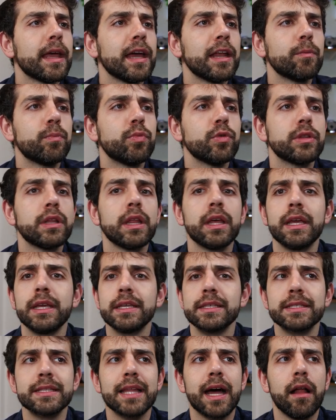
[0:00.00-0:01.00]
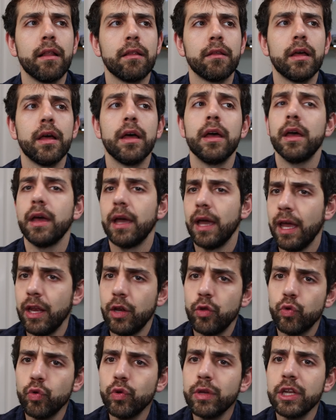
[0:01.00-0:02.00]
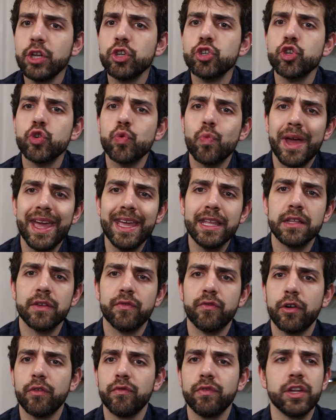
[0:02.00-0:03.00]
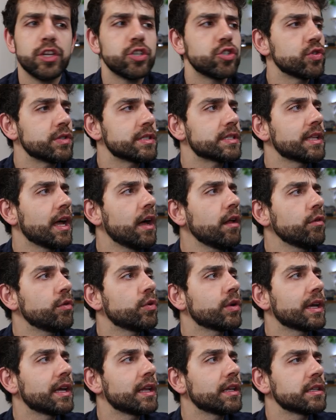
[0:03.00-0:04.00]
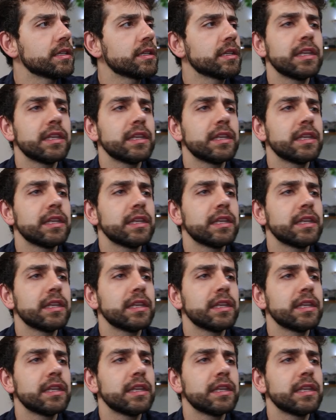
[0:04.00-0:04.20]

and put install. And you don't need to wait for finish install. You can